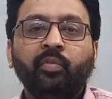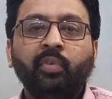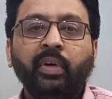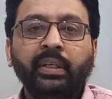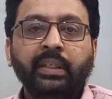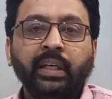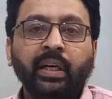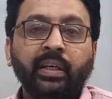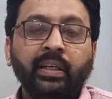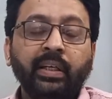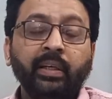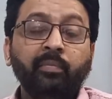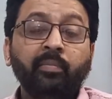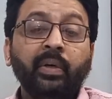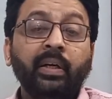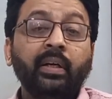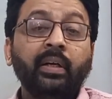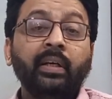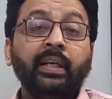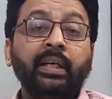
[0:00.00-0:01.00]
which
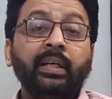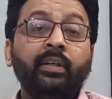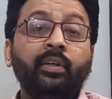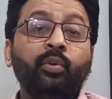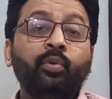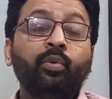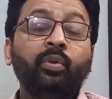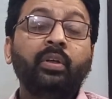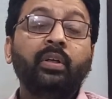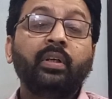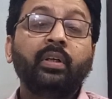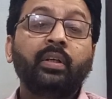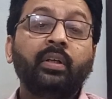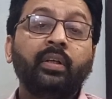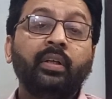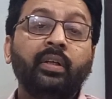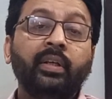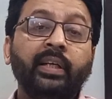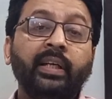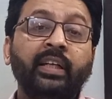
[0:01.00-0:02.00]
ultimately lead to
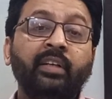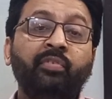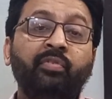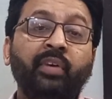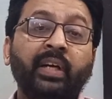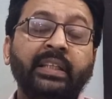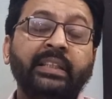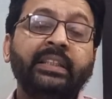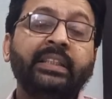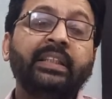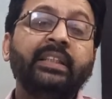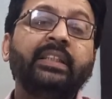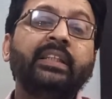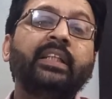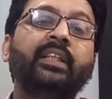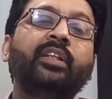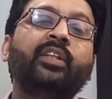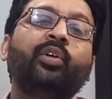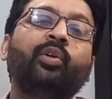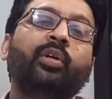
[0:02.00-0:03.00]

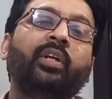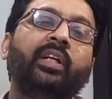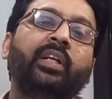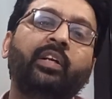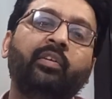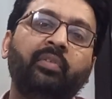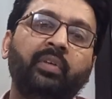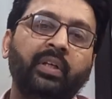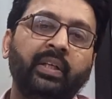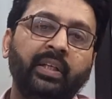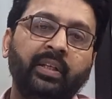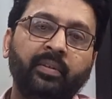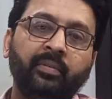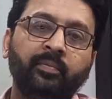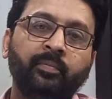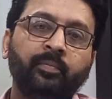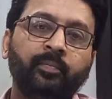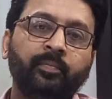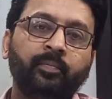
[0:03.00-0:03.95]
infections in the oral cavity.